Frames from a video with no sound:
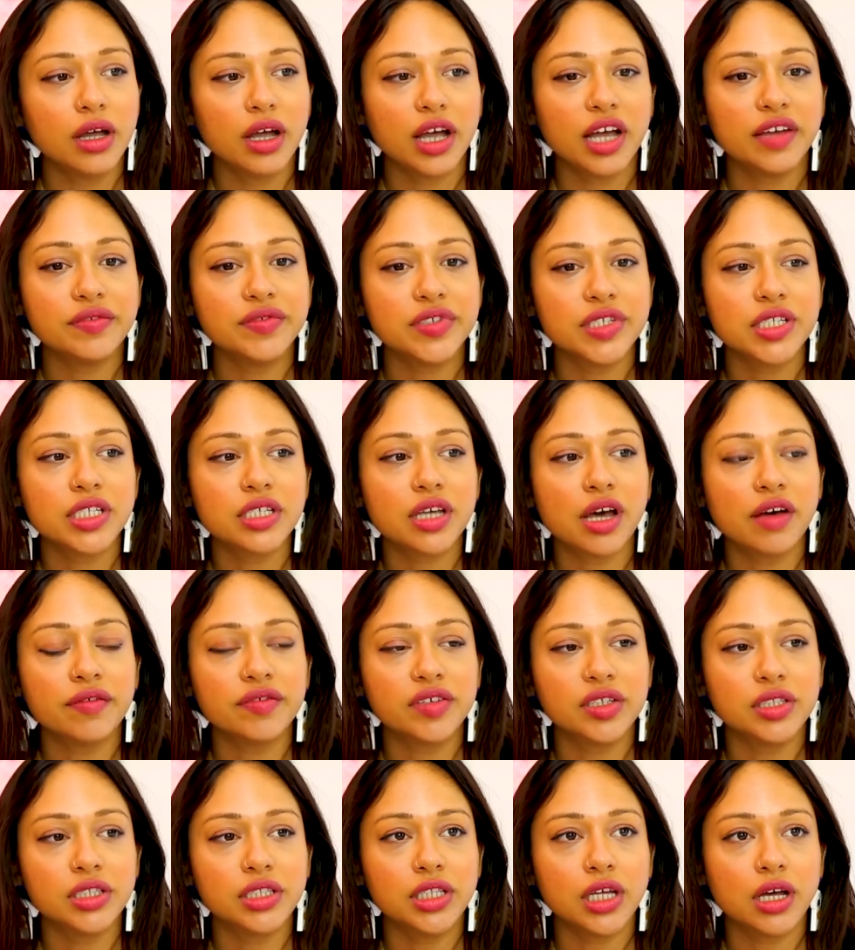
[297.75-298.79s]
I've
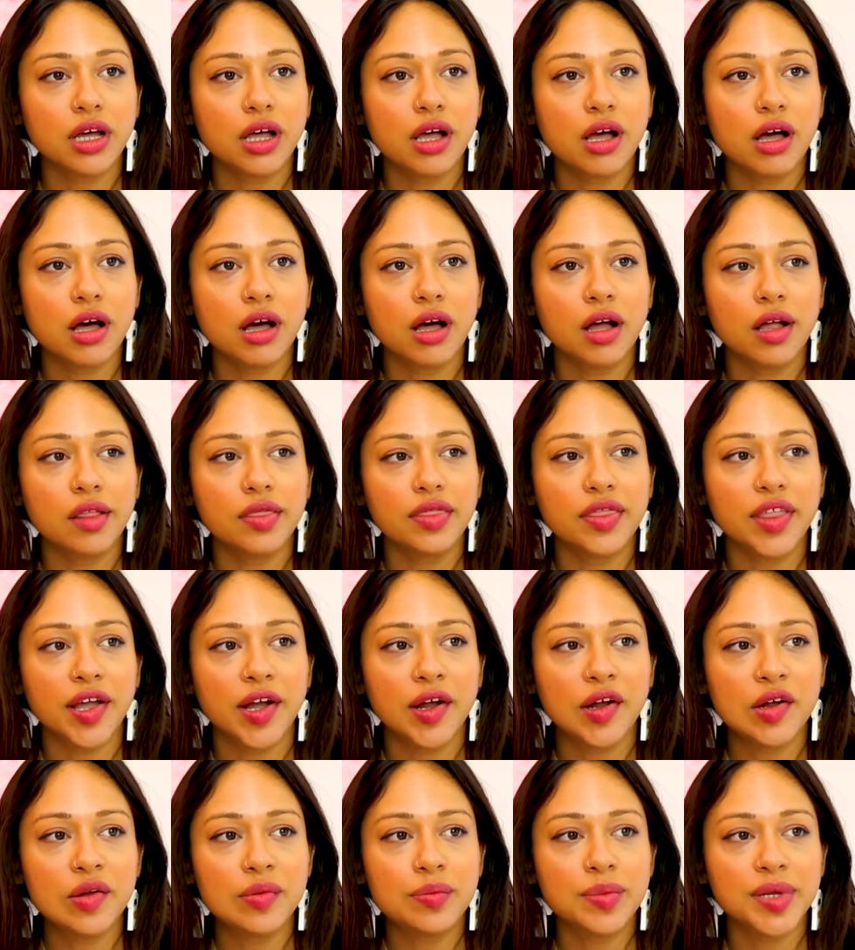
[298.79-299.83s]
discovered that art
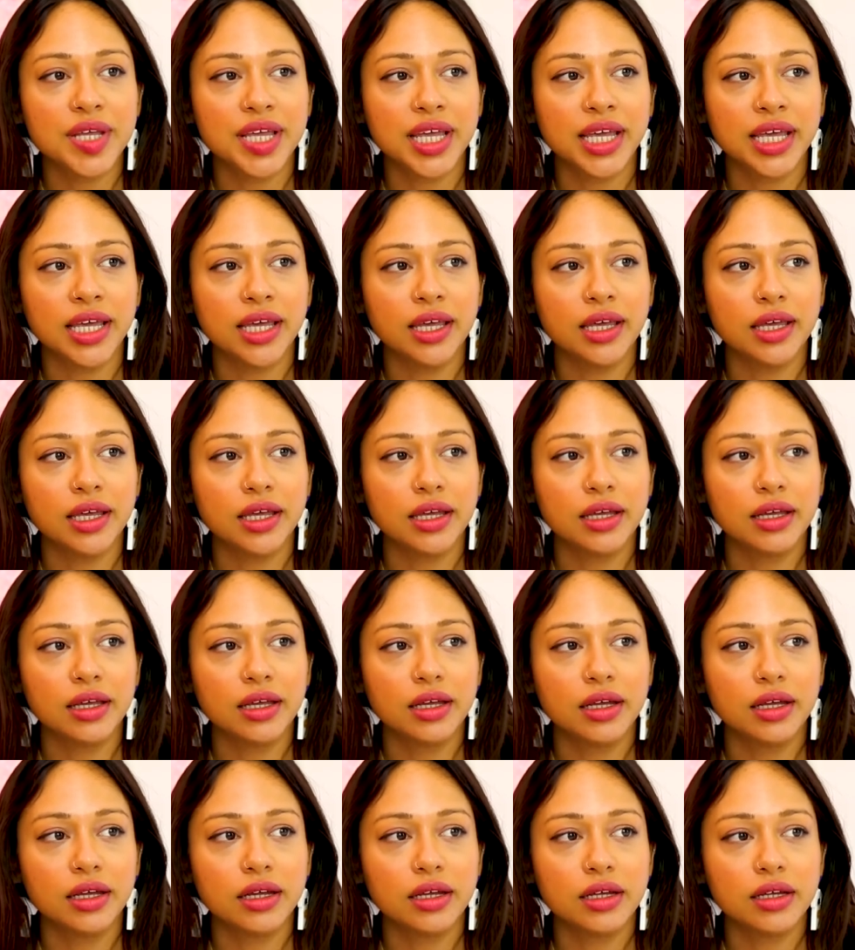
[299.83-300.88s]
therapy
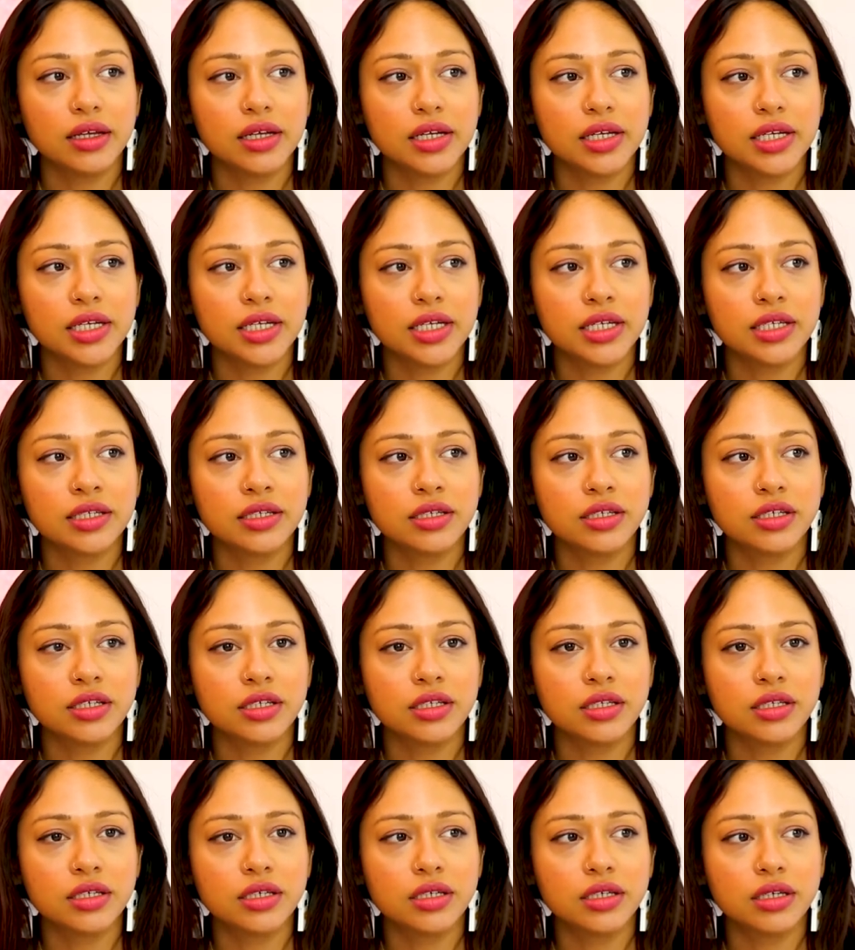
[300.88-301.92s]
is
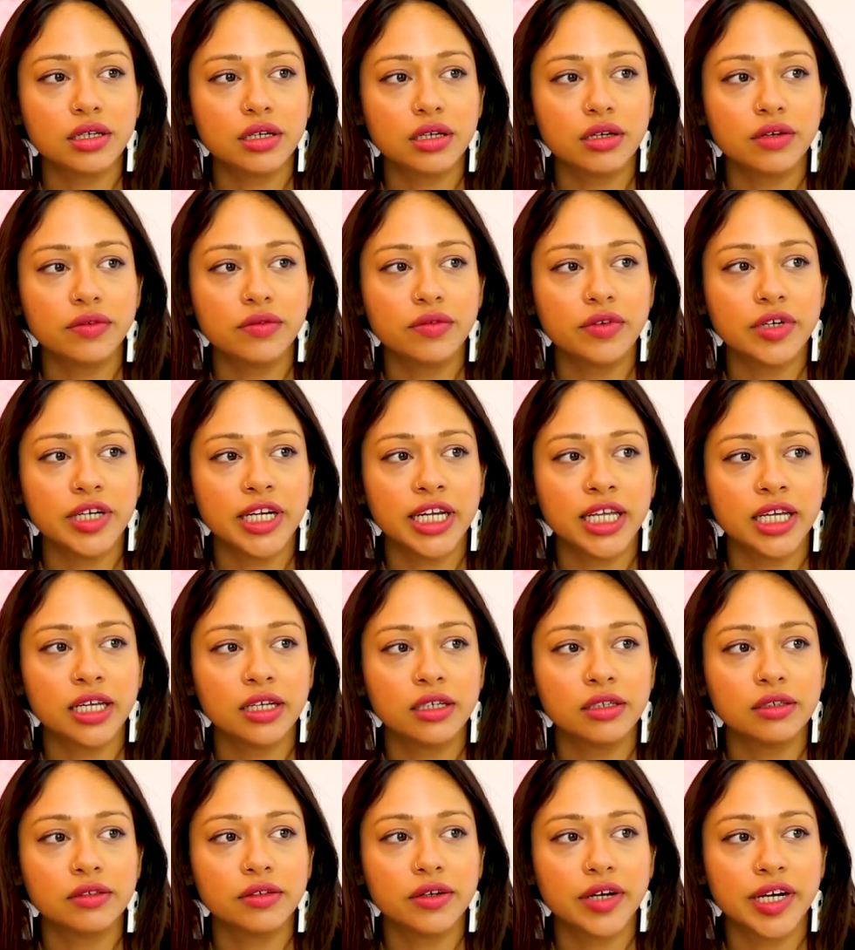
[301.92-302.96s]
just a really
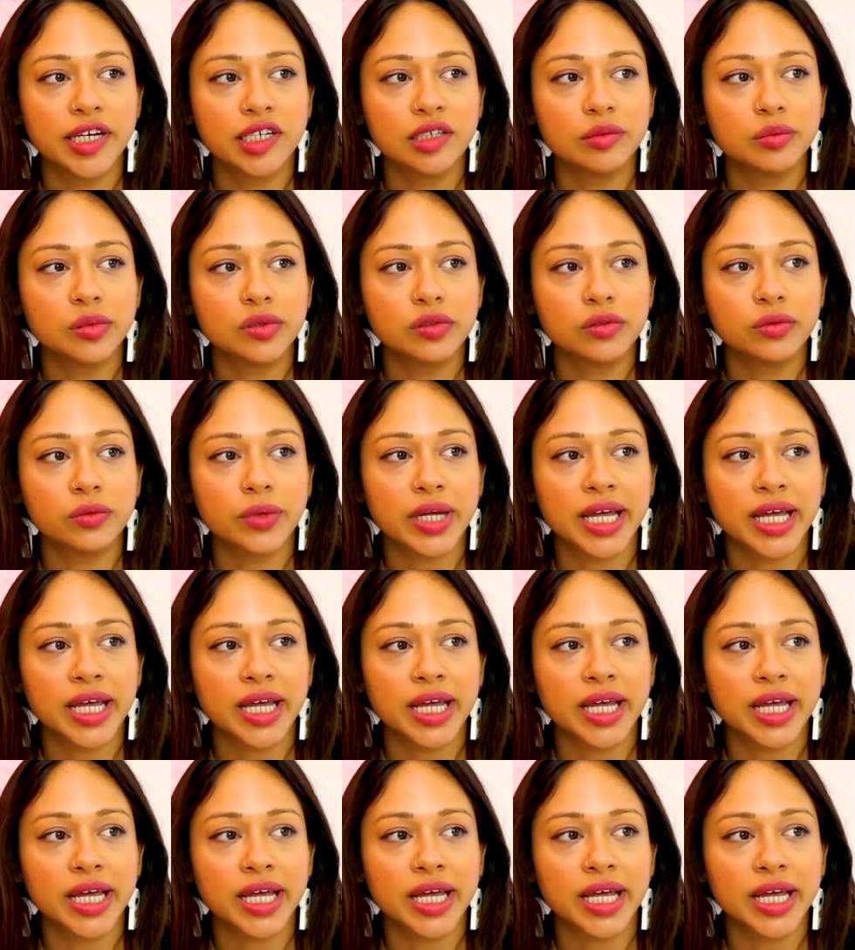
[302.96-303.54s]
incredible